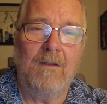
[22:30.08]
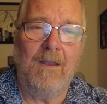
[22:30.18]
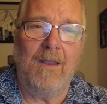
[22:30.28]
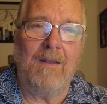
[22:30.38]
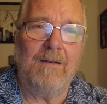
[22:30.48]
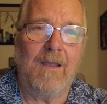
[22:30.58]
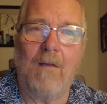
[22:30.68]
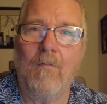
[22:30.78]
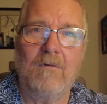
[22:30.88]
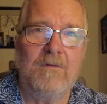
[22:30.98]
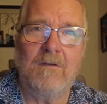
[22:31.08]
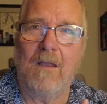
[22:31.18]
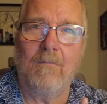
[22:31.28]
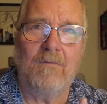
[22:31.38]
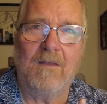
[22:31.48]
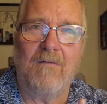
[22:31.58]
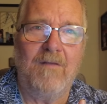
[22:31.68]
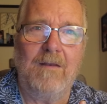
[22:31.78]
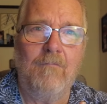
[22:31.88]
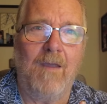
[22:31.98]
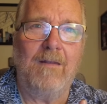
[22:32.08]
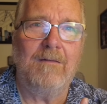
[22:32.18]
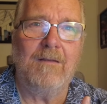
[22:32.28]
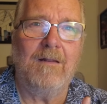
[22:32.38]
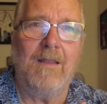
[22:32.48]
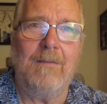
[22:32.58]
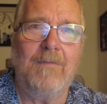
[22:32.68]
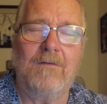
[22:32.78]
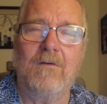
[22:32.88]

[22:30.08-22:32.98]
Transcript: and I won't have any right to claim that